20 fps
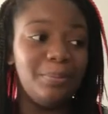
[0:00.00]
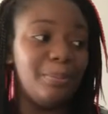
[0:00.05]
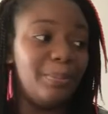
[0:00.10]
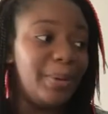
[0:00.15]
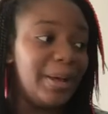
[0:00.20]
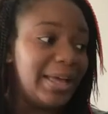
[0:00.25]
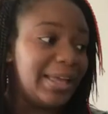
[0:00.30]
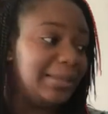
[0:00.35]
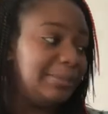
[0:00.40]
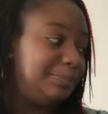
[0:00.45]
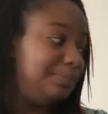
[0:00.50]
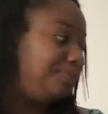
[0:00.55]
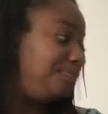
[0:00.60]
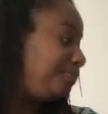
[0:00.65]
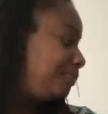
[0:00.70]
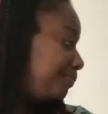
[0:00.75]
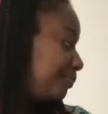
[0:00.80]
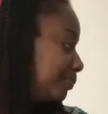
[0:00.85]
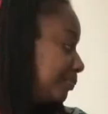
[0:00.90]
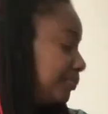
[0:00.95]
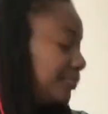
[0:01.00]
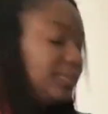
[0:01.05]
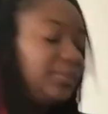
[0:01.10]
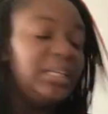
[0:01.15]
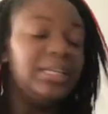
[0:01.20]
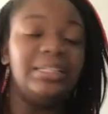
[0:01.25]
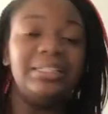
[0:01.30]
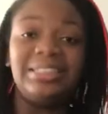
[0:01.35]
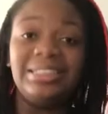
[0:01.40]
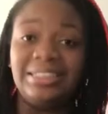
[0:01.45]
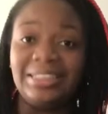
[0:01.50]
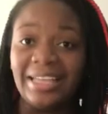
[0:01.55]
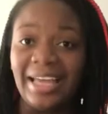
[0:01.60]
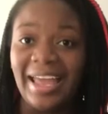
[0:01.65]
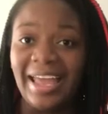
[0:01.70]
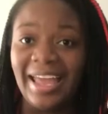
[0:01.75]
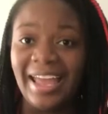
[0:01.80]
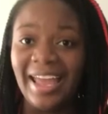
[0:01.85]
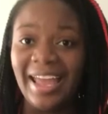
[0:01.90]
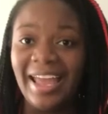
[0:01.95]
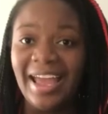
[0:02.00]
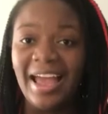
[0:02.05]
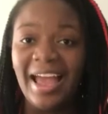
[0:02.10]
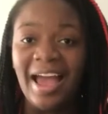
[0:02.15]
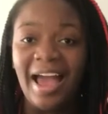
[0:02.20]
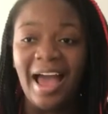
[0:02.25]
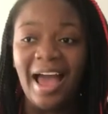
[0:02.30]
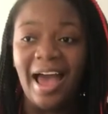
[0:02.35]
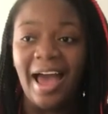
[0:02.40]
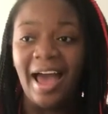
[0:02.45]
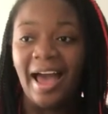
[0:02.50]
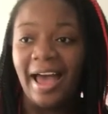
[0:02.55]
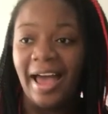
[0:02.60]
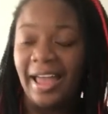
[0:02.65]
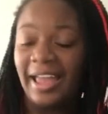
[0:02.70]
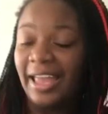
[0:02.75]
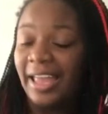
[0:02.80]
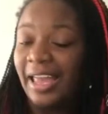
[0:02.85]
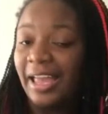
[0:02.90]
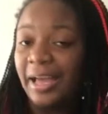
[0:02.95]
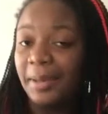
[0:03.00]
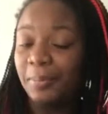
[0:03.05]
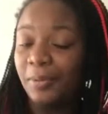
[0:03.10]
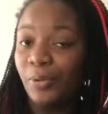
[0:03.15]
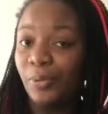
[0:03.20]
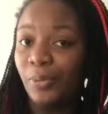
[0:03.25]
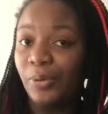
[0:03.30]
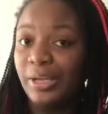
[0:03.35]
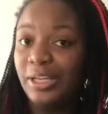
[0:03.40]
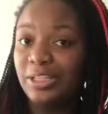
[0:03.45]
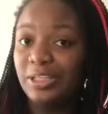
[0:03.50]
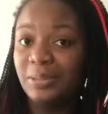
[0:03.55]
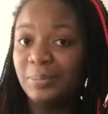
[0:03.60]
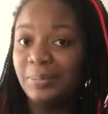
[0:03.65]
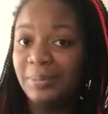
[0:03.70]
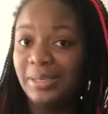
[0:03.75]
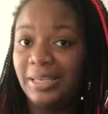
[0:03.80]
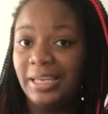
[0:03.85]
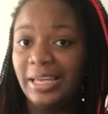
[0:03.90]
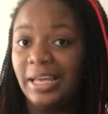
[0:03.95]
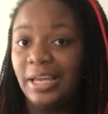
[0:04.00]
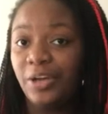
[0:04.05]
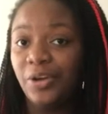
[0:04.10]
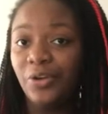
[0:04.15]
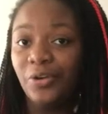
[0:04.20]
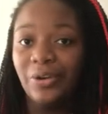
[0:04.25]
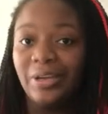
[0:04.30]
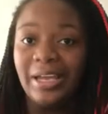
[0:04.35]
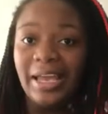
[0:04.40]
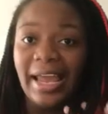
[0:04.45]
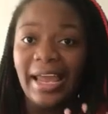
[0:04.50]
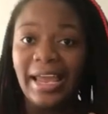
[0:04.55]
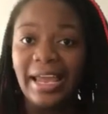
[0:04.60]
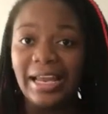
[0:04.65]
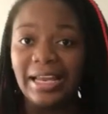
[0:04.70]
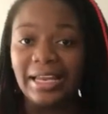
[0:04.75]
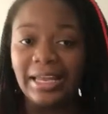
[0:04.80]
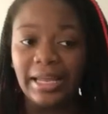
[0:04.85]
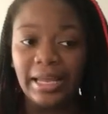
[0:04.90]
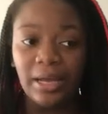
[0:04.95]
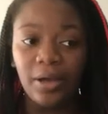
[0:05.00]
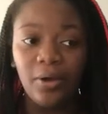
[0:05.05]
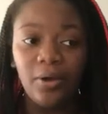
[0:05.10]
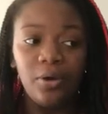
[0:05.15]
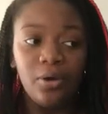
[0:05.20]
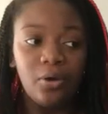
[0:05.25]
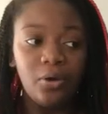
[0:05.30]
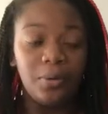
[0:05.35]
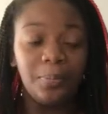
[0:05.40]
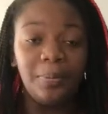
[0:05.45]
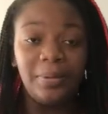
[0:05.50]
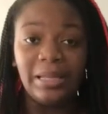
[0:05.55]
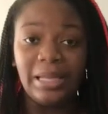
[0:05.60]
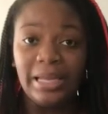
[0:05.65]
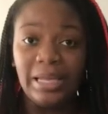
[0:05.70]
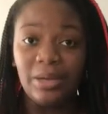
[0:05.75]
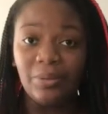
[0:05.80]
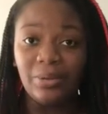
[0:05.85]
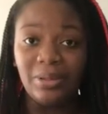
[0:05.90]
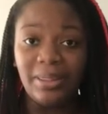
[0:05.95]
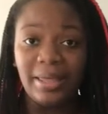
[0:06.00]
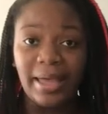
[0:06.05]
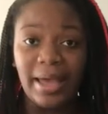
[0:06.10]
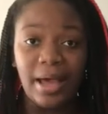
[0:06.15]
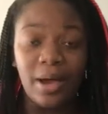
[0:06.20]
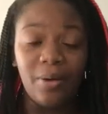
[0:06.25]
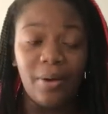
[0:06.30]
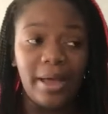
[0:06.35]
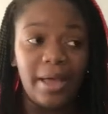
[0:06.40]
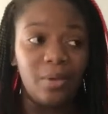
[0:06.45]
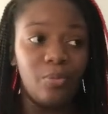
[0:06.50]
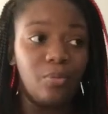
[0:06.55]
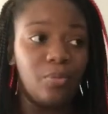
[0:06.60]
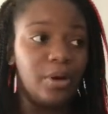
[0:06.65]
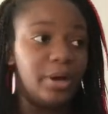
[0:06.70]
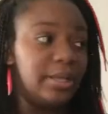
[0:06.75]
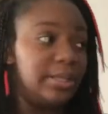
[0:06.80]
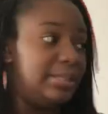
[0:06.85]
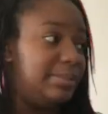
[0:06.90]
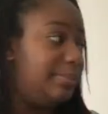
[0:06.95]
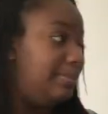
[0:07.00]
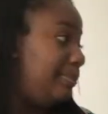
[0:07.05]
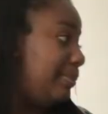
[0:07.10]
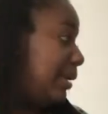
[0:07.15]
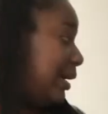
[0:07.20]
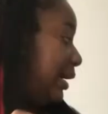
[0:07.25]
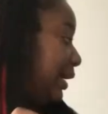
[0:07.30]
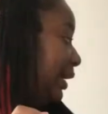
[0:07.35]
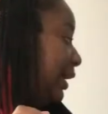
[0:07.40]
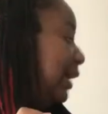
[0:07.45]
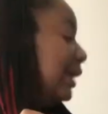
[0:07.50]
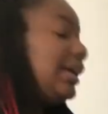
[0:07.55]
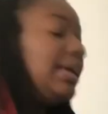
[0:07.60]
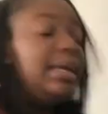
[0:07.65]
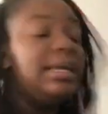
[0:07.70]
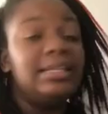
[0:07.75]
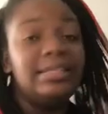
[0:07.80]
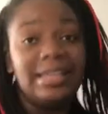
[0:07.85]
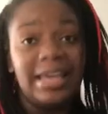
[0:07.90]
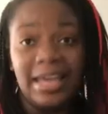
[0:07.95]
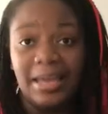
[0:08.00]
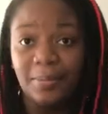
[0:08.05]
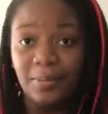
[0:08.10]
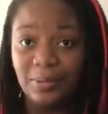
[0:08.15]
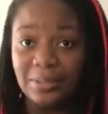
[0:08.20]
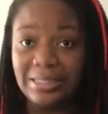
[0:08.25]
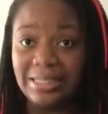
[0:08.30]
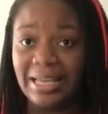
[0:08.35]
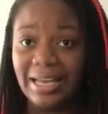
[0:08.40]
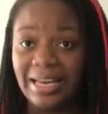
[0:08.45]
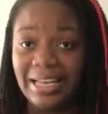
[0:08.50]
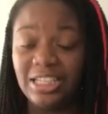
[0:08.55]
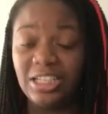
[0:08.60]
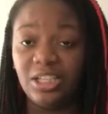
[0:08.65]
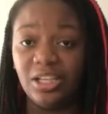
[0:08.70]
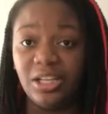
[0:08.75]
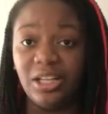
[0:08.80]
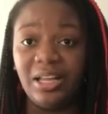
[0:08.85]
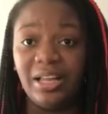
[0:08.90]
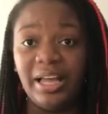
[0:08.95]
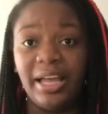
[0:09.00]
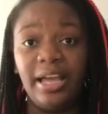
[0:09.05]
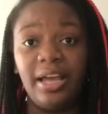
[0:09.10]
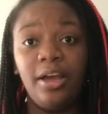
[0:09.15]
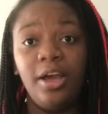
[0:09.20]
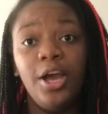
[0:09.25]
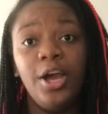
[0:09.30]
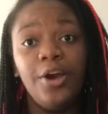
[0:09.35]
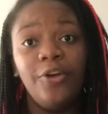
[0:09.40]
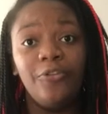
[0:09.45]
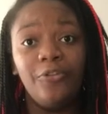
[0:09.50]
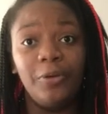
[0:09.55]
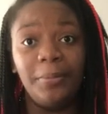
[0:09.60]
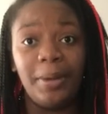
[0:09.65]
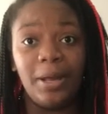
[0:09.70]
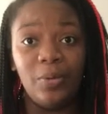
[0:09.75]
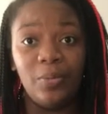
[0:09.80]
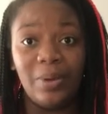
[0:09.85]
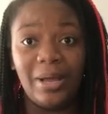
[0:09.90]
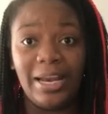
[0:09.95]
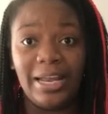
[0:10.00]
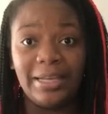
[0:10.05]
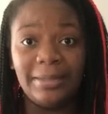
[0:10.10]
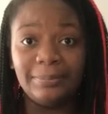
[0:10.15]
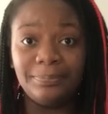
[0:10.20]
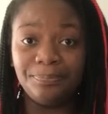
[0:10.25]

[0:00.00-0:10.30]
But today I am going to be creating or playing with how I want my table setting to look like for my wedding.